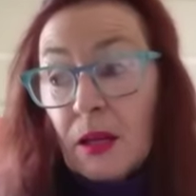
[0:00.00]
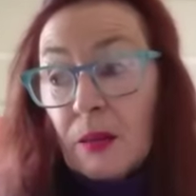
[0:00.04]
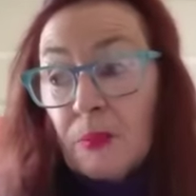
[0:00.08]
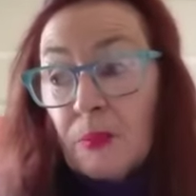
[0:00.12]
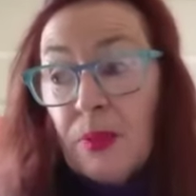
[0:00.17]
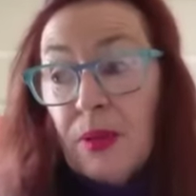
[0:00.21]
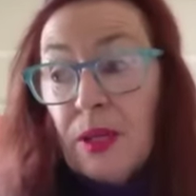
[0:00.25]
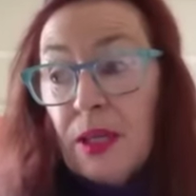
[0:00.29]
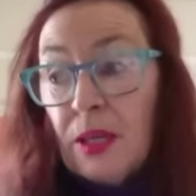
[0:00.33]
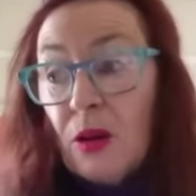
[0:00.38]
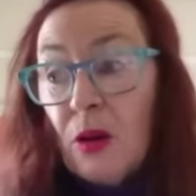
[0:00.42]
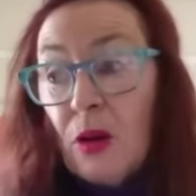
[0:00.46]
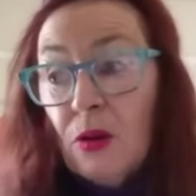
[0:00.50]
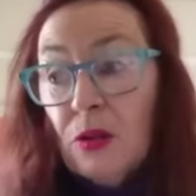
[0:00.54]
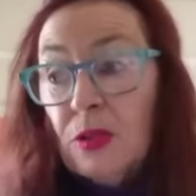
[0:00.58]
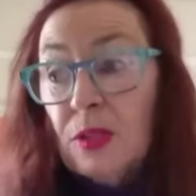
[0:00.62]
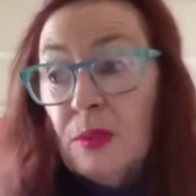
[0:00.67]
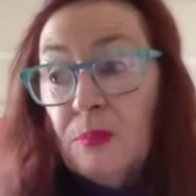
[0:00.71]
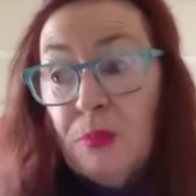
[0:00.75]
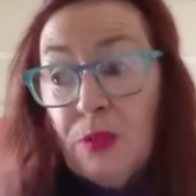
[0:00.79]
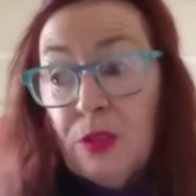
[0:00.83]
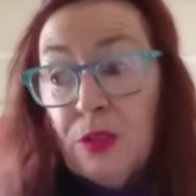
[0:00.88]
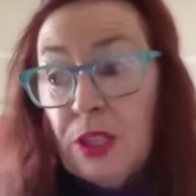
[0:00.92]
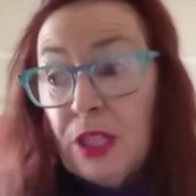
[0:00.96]

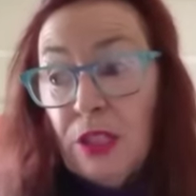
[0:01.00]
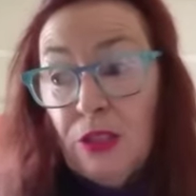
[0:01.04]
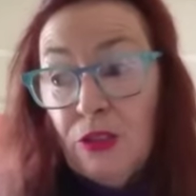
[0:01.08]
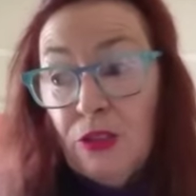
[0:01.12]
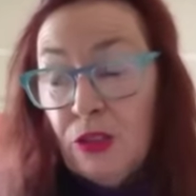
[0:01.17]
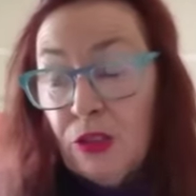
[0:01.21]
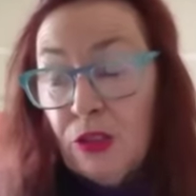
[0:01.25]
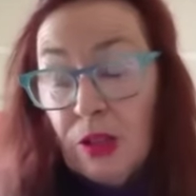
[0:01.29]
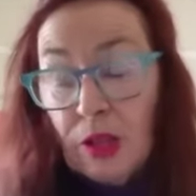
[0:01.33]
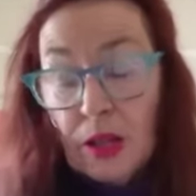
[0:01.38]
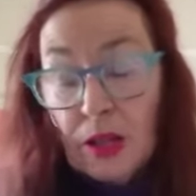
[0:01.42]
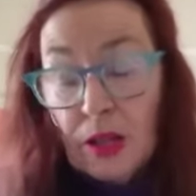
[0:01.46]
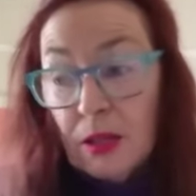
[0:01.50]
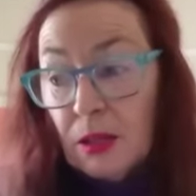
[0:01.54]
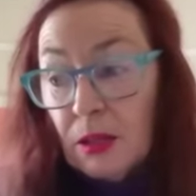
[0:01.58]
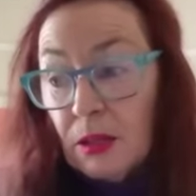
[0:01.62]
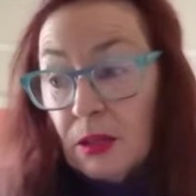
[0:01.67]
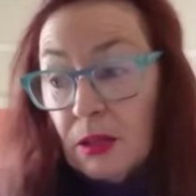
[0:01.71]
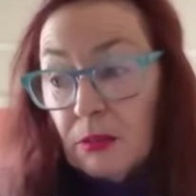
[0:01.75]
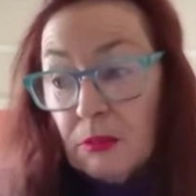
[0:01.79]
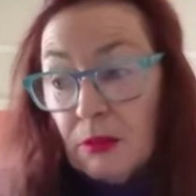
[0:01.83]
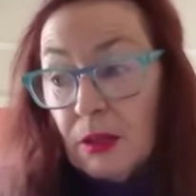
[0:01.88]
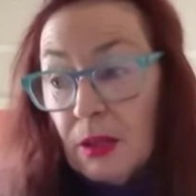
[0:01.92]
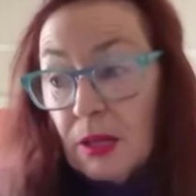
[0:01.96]
because
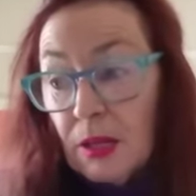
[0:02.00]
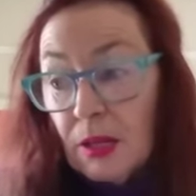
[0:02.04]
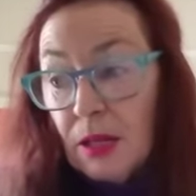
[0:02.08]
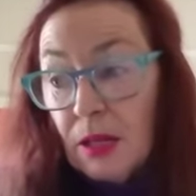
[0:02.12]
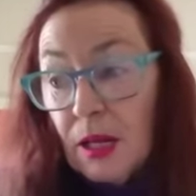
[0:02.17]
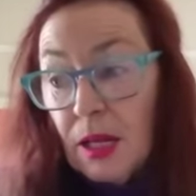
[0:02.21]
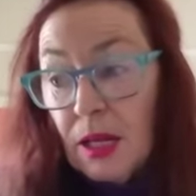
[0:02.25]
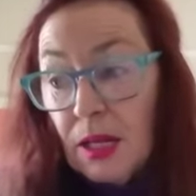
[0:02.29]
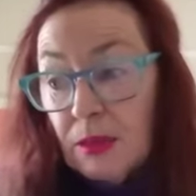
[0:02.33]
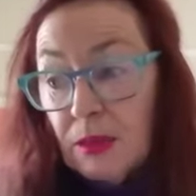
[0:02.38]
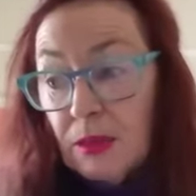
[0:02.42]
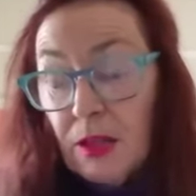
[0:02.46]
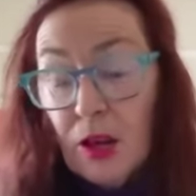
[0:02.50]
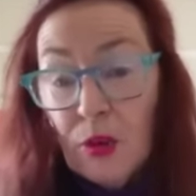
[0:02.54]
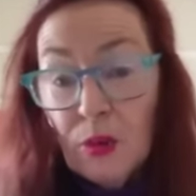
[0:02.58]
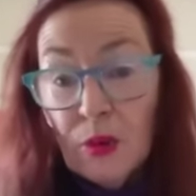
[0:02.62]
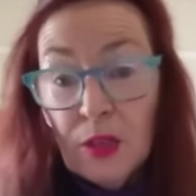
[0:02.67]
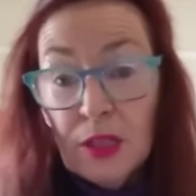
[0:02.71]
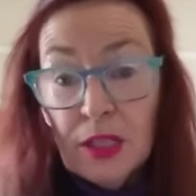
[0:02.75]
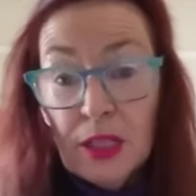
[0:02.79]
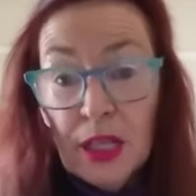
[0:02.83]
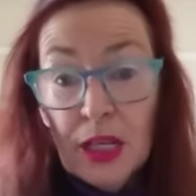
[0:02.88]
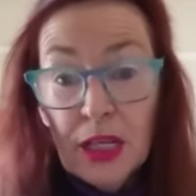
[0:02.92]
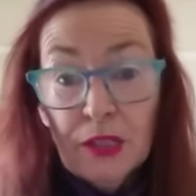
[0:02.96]
Putinska had no
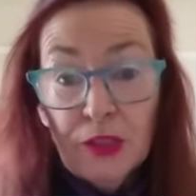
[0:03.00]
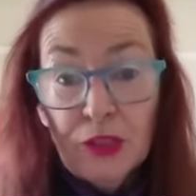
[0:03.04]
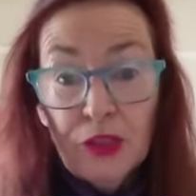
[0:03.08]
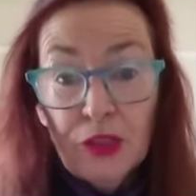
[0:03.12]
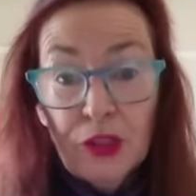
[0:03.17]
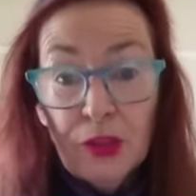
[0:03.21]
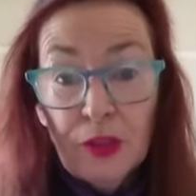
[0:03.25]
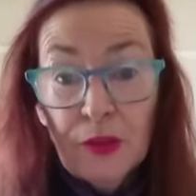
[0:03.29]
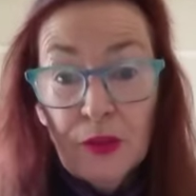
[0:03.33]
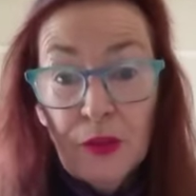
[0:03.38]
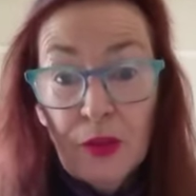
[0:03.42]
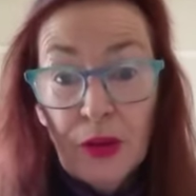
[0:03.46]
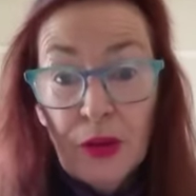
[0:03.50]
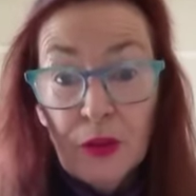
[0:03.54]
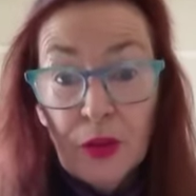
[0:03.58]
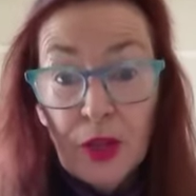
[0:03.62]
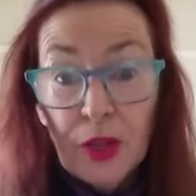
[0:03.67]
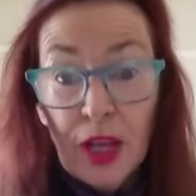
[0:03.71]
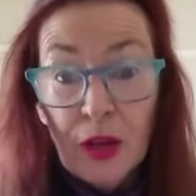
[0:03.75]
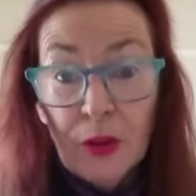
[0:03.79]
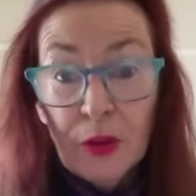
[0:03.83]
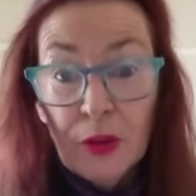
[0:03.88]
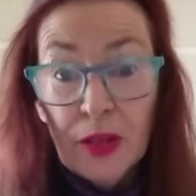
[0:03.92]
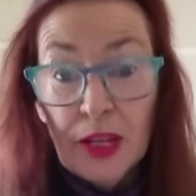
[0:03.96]
intention of ever
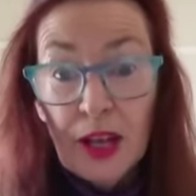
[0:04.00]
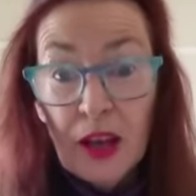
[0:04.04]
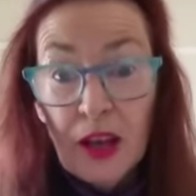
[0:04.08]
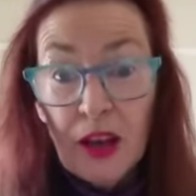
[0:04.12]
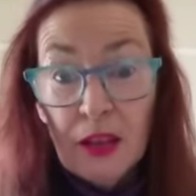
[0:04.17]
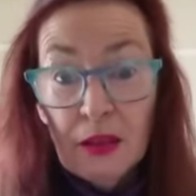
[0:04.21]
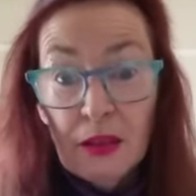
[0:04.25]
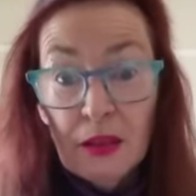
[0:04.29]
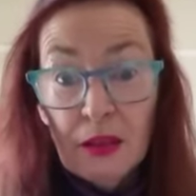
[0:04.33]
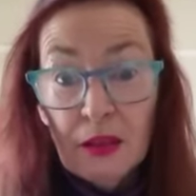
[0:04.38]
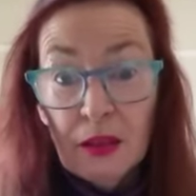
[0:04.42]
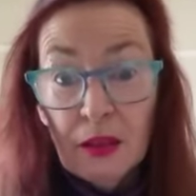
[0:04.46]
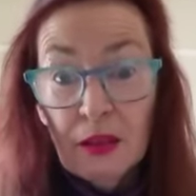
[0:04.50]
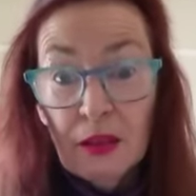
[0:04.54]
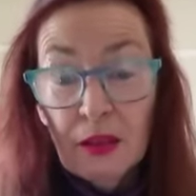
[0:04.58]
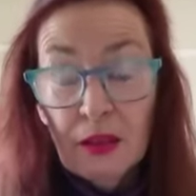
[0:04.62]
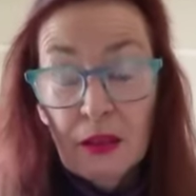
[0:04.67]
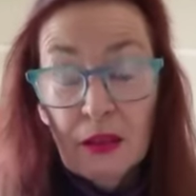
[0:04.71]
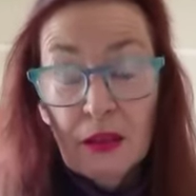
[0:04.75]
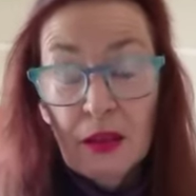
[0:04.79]
going, I think.